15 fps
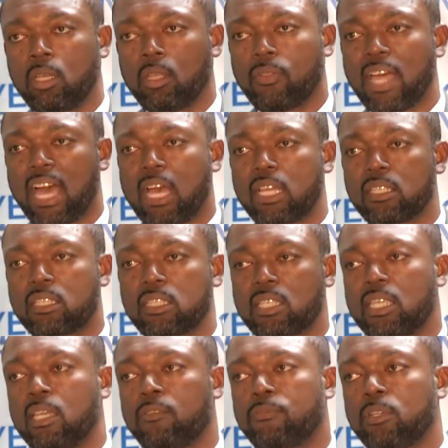that
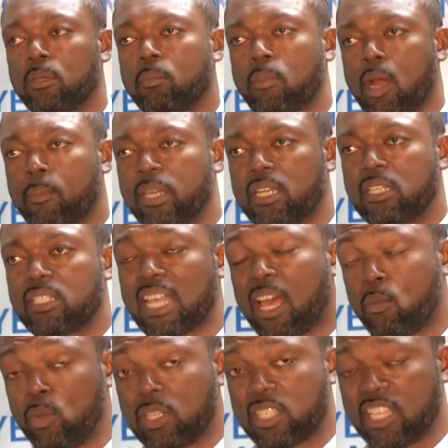saved Barbados
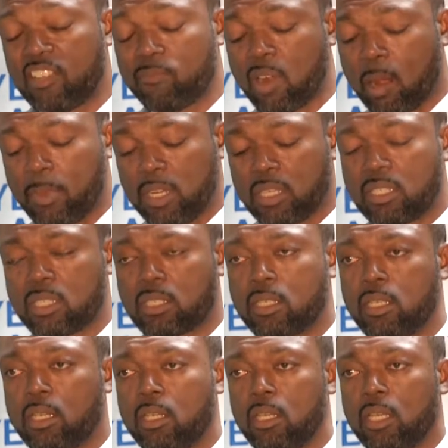and will save Barbados